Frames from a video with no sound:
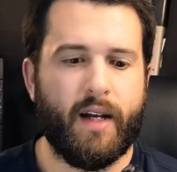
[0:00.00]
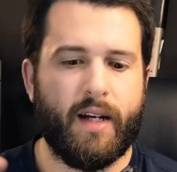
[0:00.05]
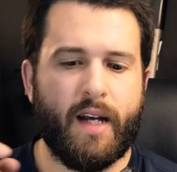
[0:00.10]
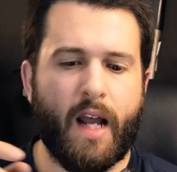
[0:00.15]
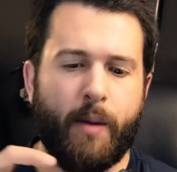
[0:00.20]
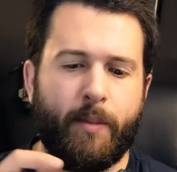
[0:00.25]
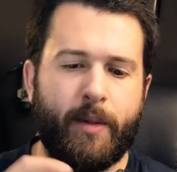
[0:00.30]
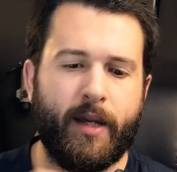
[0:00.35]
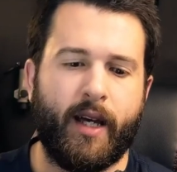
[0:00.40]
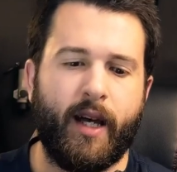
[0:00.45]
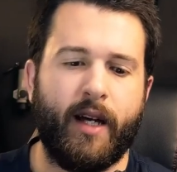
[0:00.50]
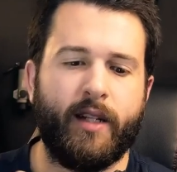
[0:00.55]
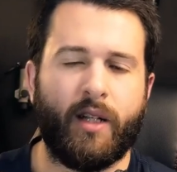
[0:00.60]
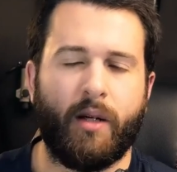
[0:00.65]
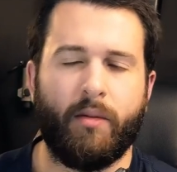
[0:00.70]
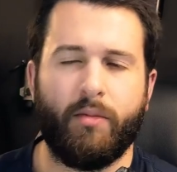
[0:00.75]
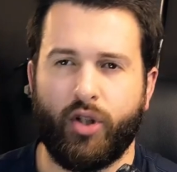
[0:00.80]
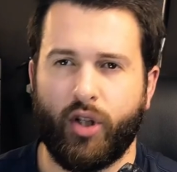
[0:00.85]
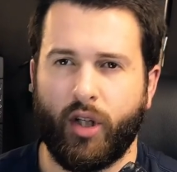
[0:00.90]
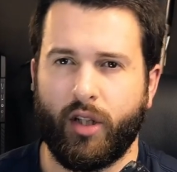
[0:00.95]
Now because
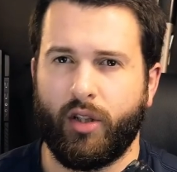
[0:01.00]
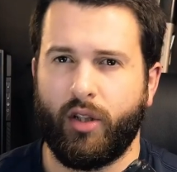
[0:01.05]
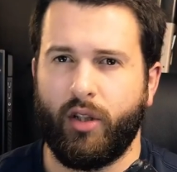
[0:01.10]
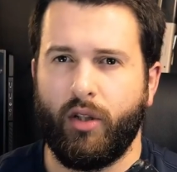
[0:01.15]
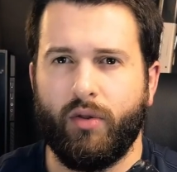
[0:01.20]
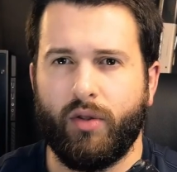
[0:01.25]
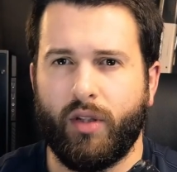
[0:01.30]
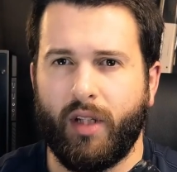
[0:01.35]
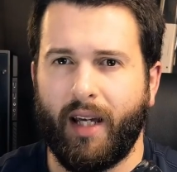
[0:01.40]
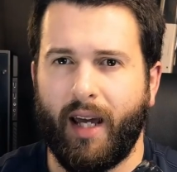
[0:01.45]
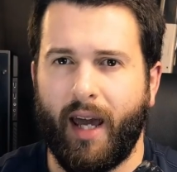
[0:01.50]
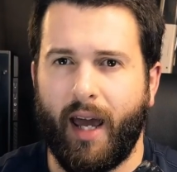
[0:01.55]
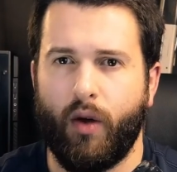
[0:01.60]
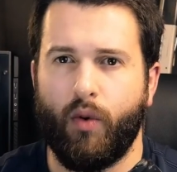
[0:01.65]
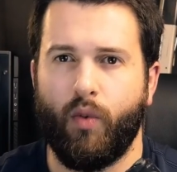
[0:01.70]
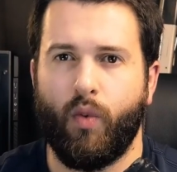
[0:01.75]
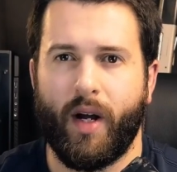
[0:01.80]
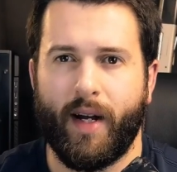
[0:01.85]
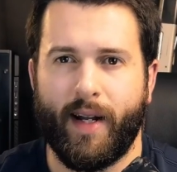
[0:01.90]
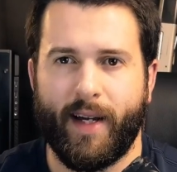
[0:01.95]
I'm just using a
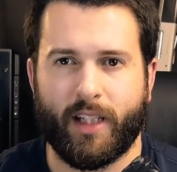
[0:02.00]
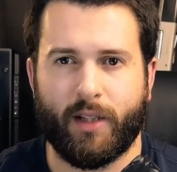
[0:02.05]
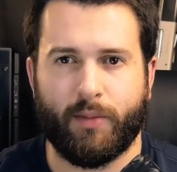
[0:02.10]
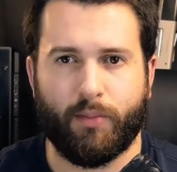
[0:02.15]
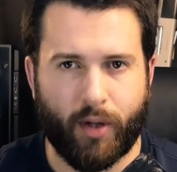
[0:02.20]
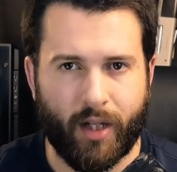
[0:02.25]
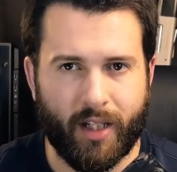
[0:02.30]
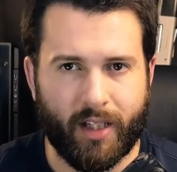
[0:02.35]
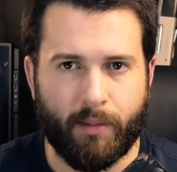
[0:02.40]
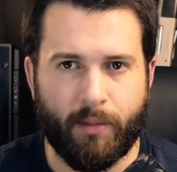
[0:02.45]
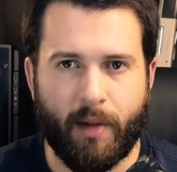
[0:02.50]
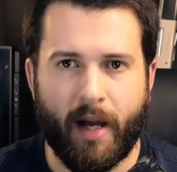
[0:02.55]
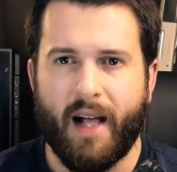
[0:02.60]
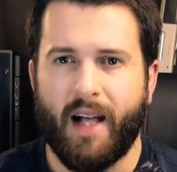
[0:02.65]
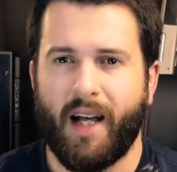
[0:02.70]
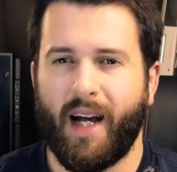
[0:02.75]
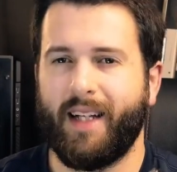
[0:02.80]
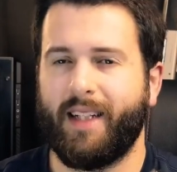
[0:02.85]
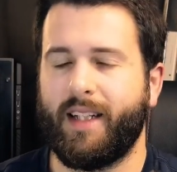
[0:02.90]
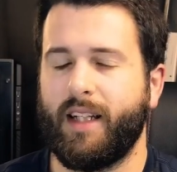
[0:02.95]
1X prism,
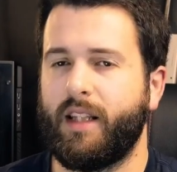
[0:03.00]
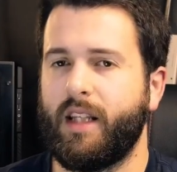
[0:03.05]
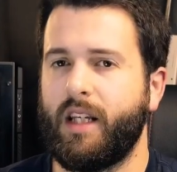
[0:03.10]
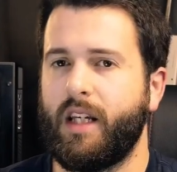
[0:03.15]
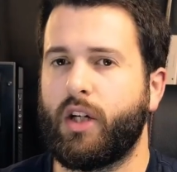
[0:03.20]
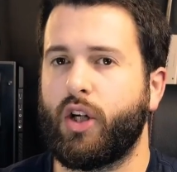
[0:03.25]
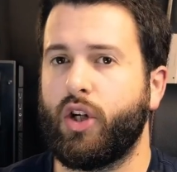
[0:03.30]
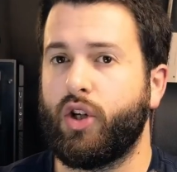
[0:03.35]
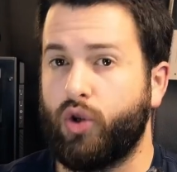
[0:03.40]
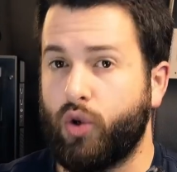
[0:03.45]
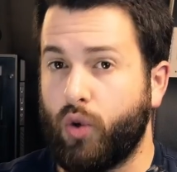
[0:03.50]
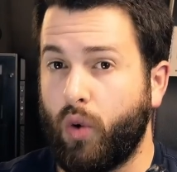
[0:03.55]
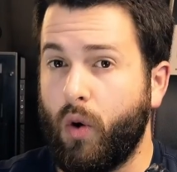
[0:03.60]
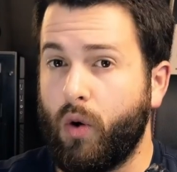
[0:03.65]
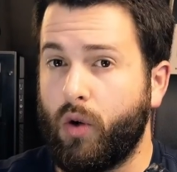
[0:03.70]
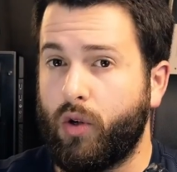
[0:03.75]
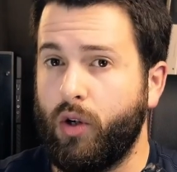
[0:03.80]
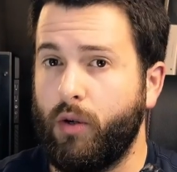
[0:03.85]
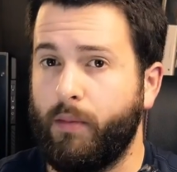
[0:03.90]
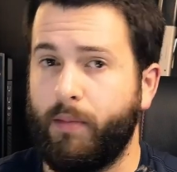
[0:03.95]
I did the
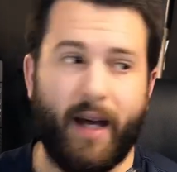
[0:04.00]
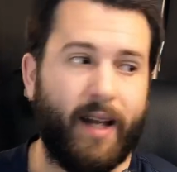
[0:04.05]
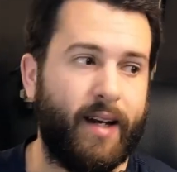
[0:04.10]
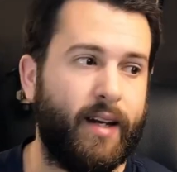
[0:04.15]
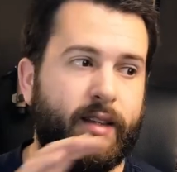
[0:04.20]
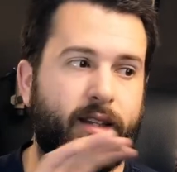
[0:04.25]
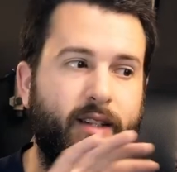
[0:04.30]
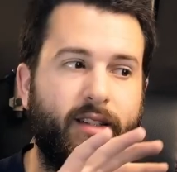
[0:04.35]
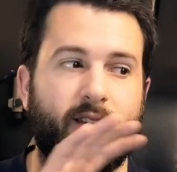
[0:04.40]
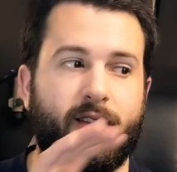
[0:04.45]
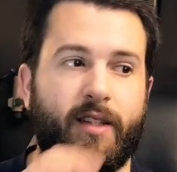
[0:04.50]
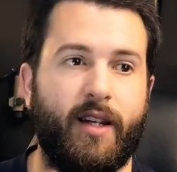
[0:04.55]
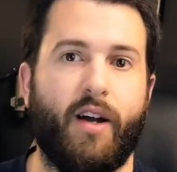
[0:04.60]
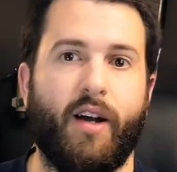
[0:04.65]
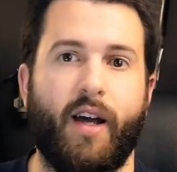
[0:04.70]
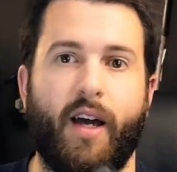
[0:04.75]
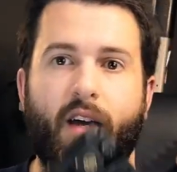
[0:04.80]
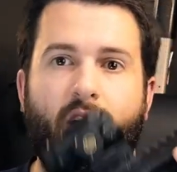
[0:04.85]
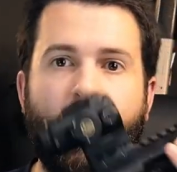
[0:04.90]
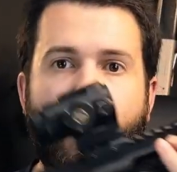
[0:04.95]
control group and this is
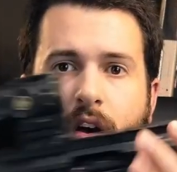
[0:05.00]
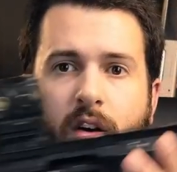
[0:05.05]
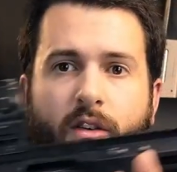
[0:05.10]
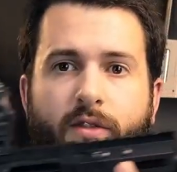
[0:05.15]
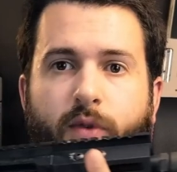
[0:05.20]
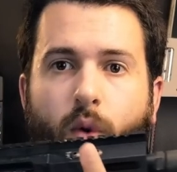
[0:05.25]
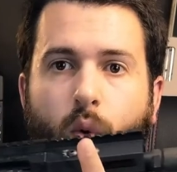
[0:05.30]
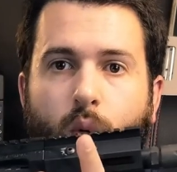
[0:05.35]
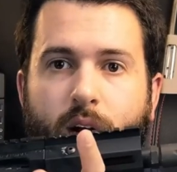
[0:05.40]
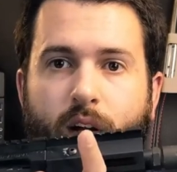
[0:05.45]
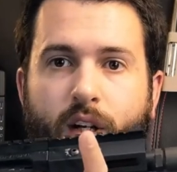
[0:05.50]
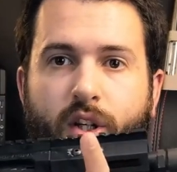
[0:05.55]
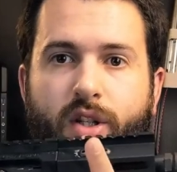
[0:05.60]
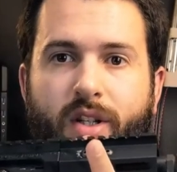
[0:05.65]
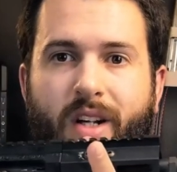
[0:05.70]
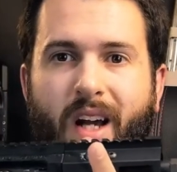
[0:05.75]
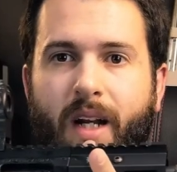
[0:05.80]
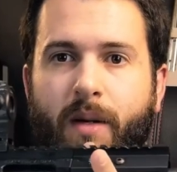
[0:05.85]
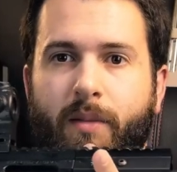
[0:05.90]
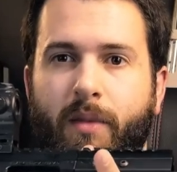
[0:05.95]
on a four
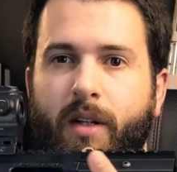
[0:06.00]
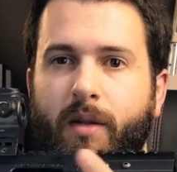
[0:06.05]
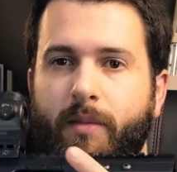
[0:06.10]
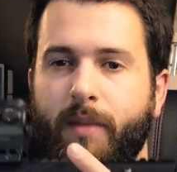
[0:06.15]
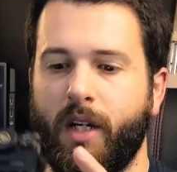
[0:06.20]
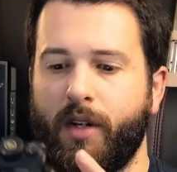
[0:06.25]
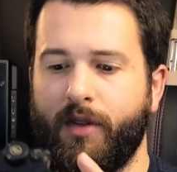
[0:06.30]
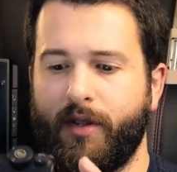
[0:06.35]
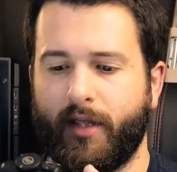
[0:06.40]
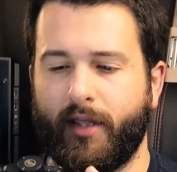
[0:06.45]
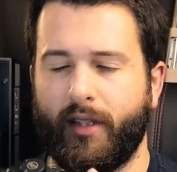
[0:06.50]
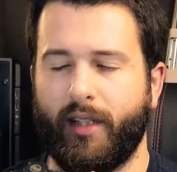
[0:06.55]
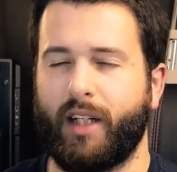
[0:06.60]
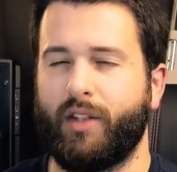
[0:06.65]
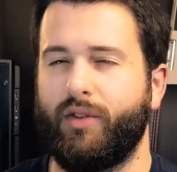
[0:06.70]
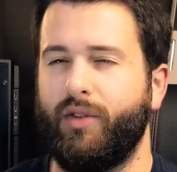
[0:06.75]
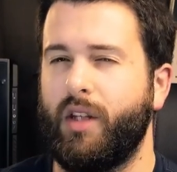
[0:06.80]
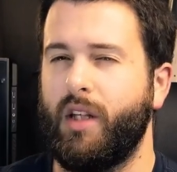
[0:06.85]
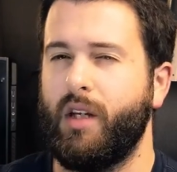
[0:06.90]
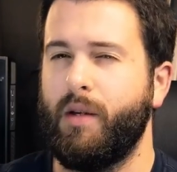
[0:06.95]
inch nine millimeter. This is
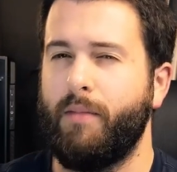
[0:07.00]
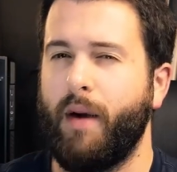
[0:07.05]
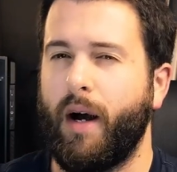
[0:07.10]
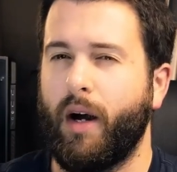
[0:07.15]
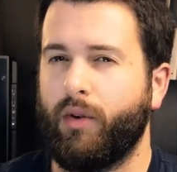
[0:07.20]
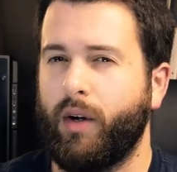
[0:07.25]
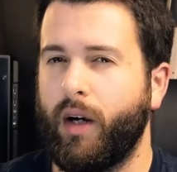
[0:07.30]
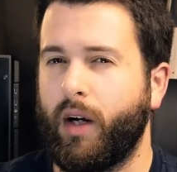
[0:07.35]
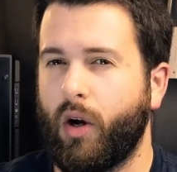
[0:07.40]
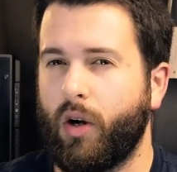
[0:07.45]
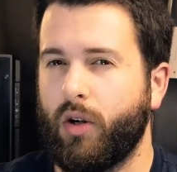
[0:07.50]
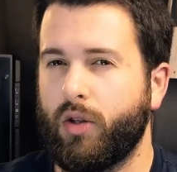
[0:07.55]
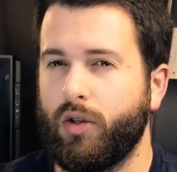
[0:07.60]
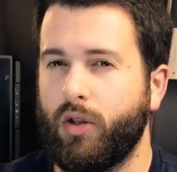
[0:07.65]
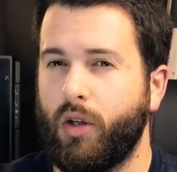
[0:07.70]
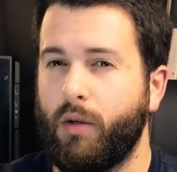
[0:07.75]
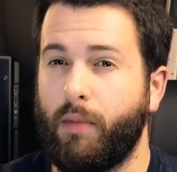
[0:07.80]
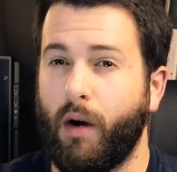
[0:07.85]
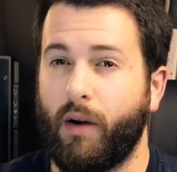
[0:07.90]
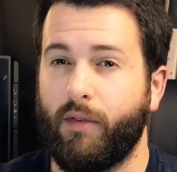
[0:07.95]
actually the Bear Creek
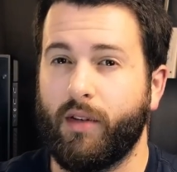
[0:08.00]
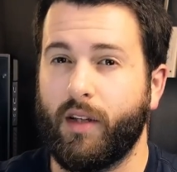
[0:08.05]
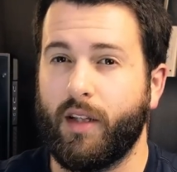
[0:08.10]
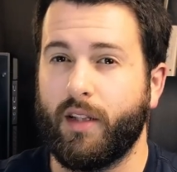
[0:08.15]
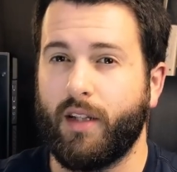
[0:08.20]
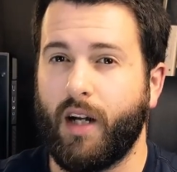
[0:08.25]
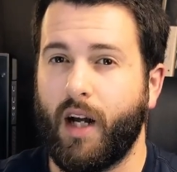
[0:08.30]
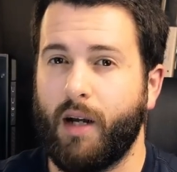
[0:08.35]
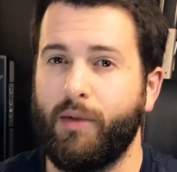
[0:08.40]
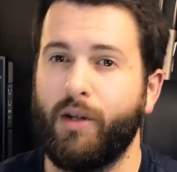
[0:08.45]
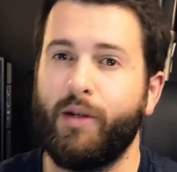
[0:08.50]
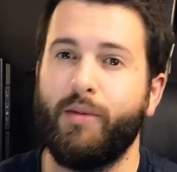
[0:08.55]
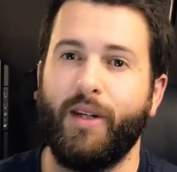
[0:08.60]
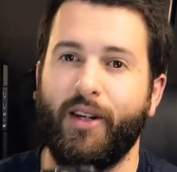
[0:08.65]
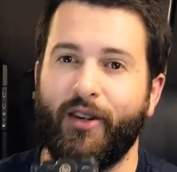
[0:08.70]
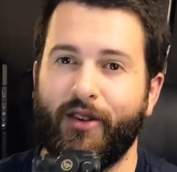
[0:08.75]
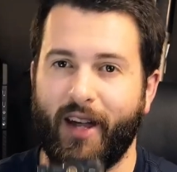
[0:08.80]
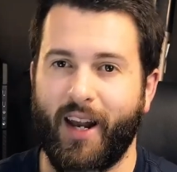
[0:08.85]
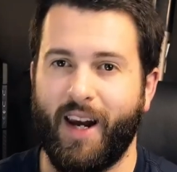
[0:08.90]
Arsenal bufferless nine millimeter